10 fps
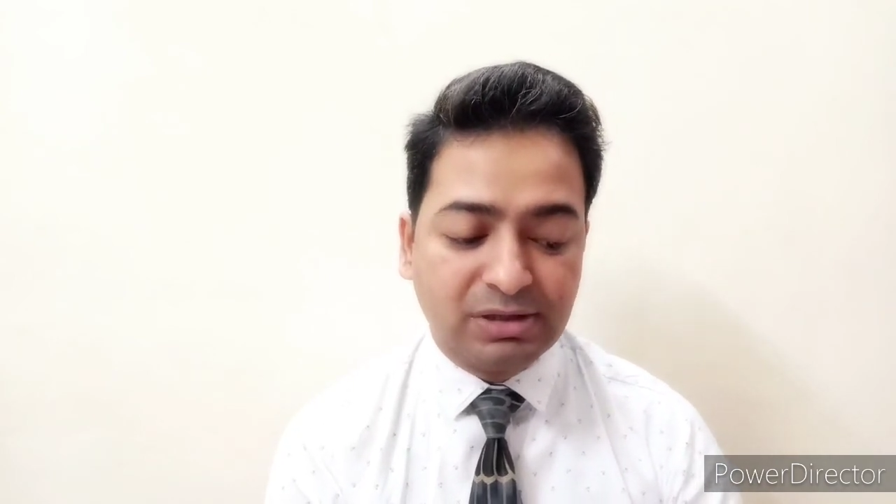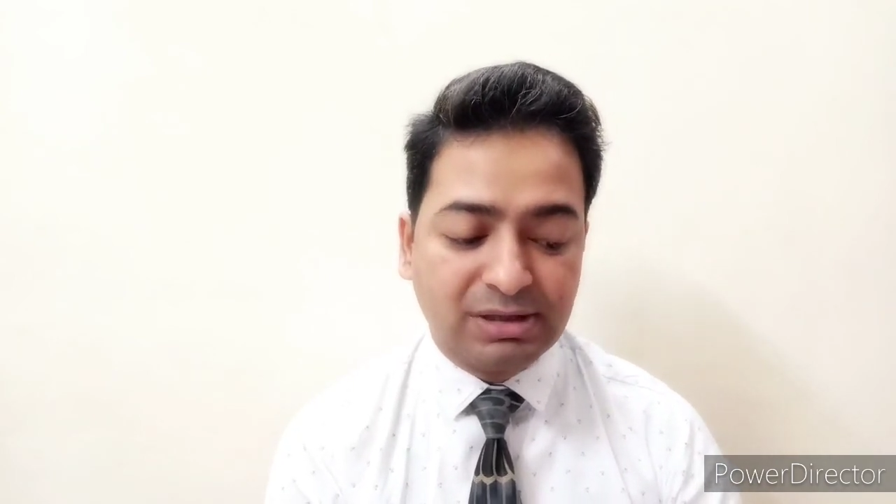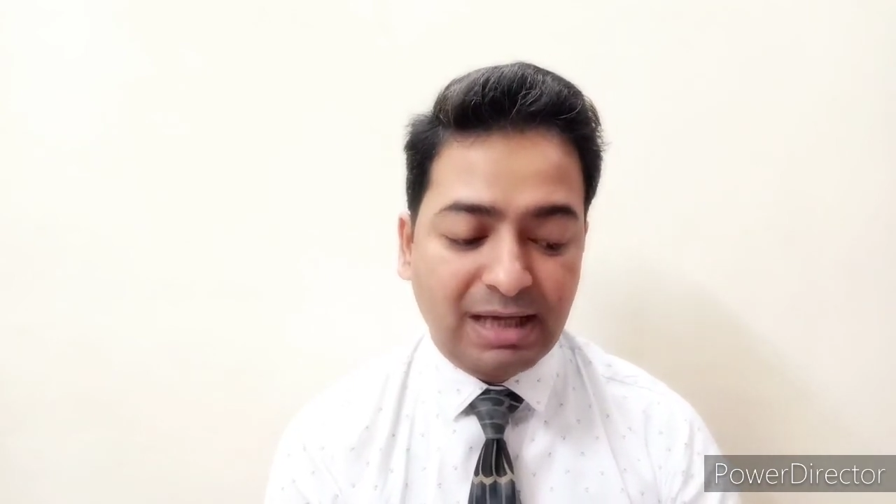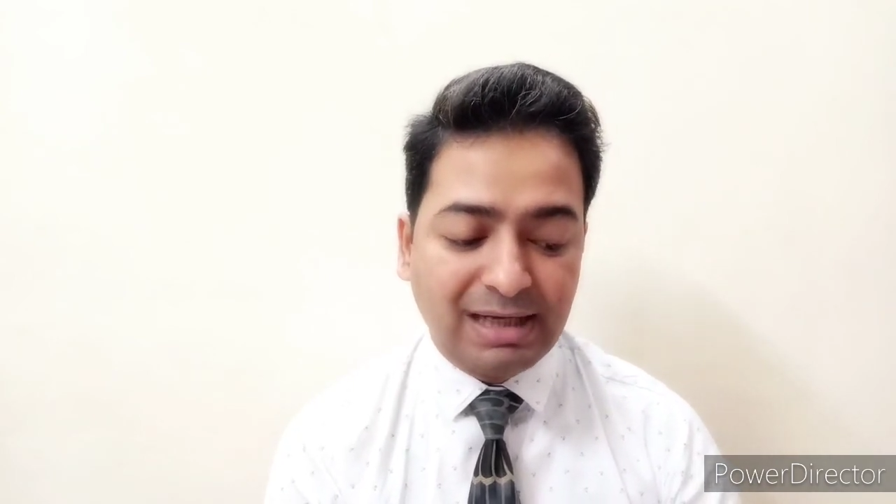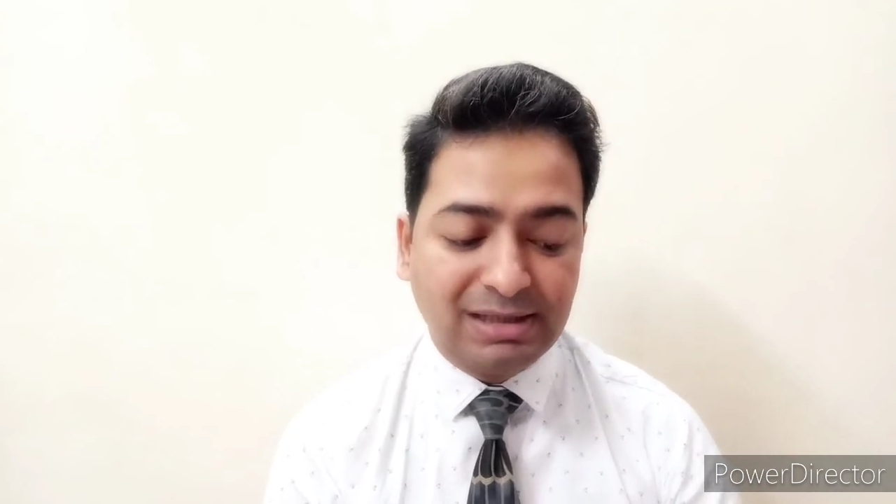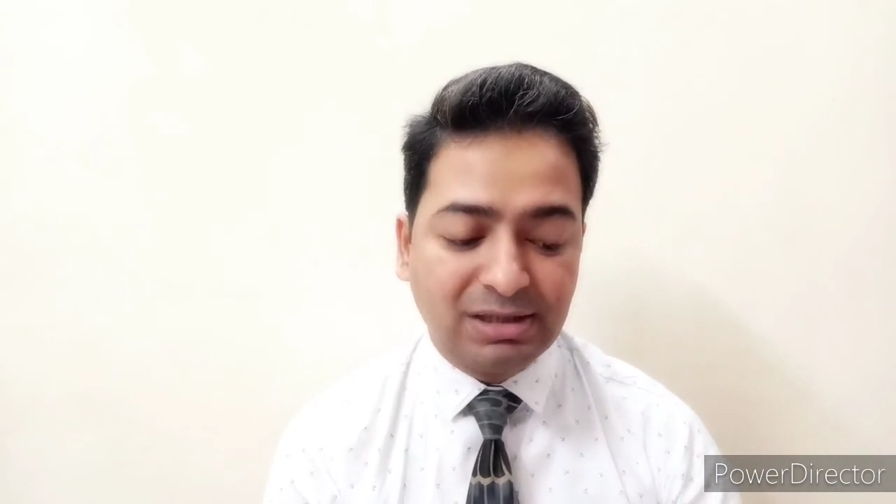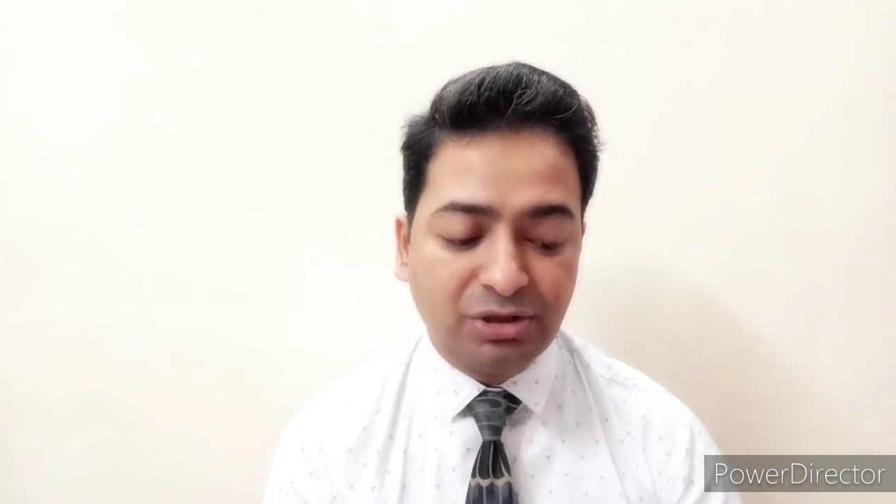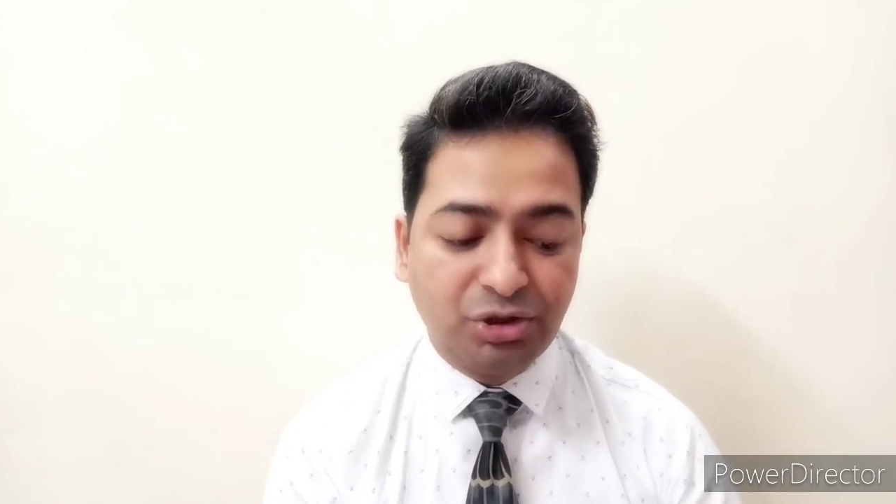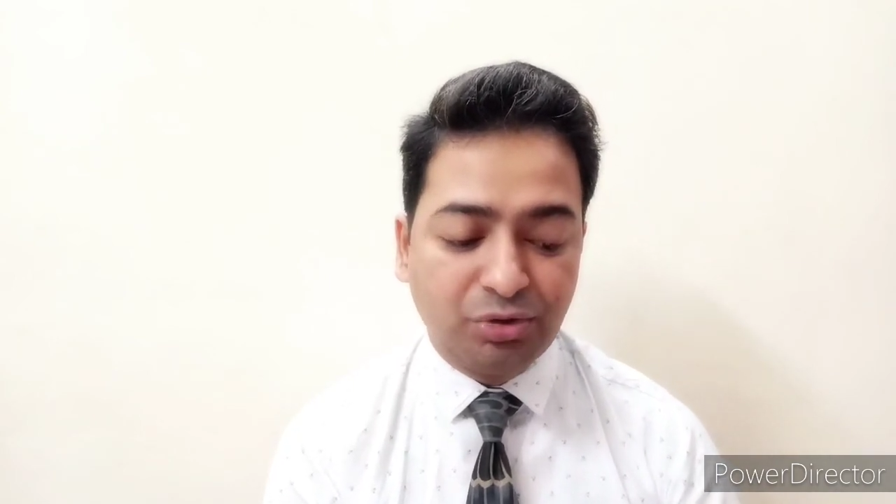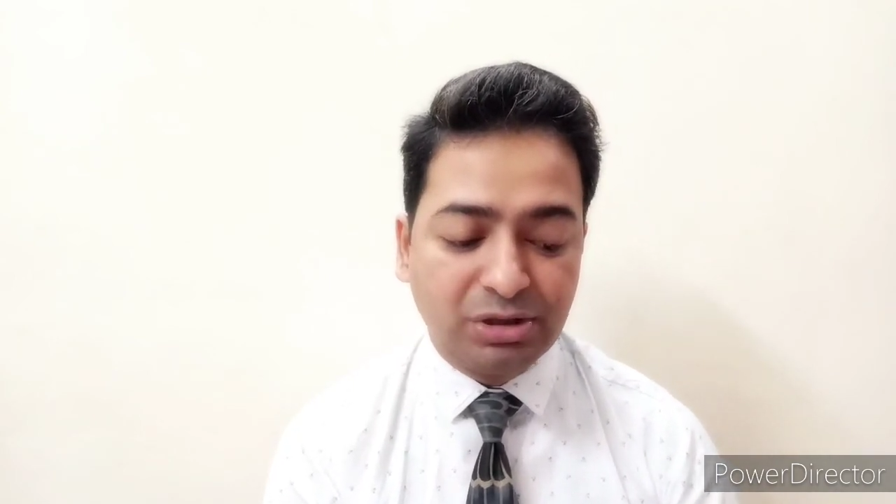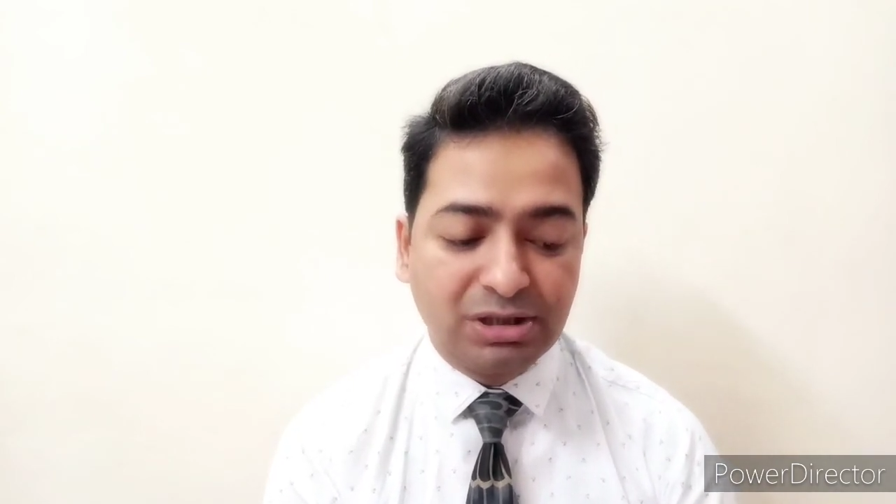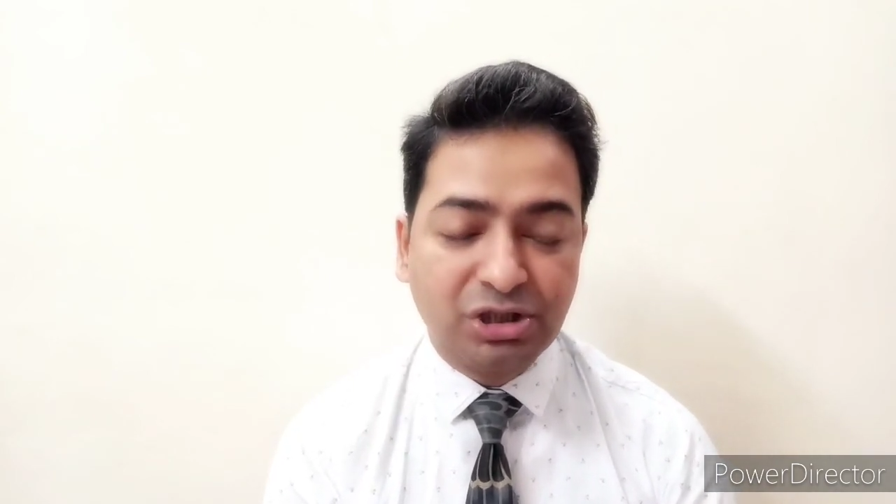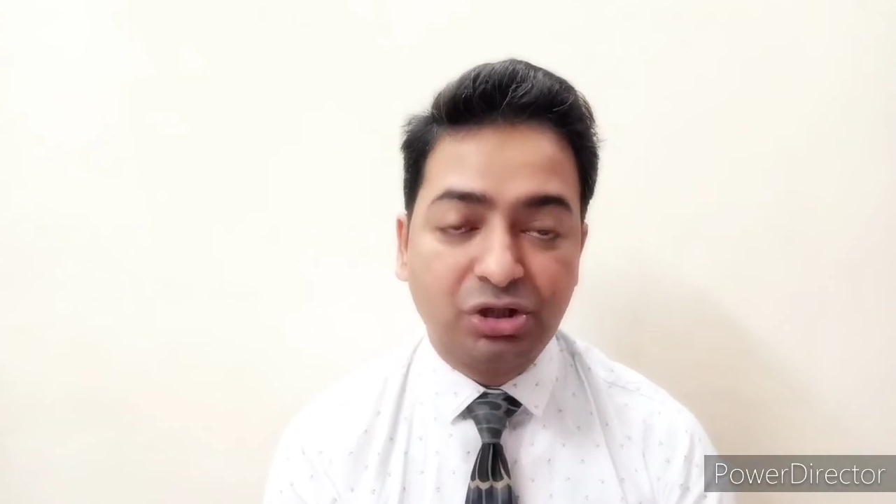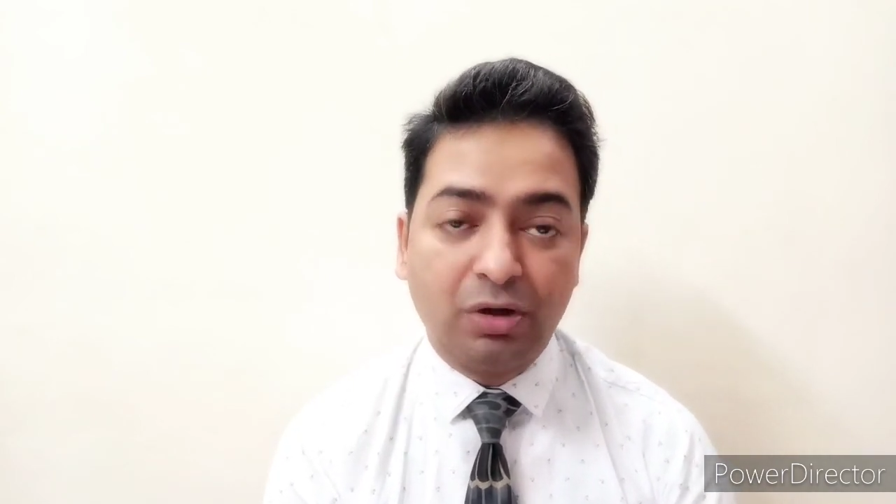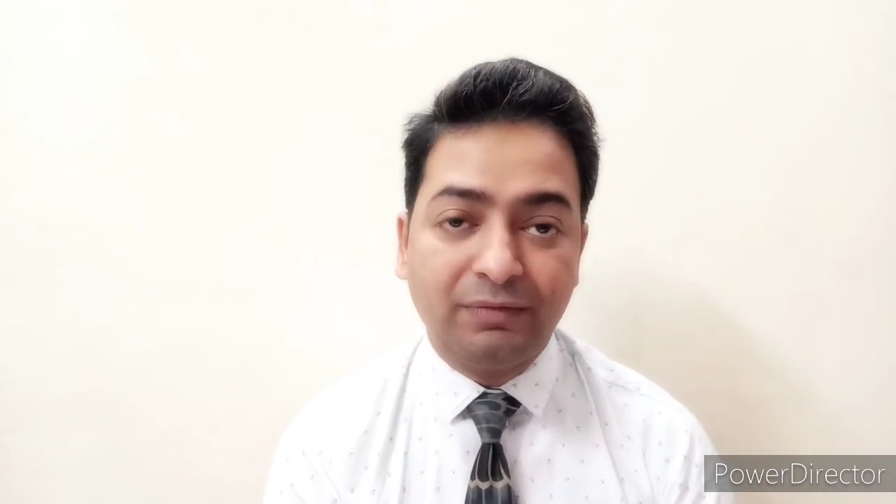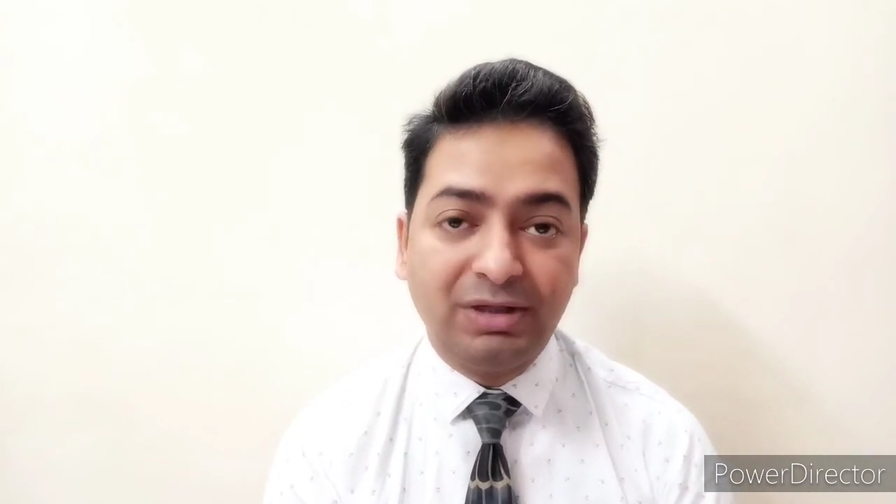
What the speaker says: decides the jurisdiction of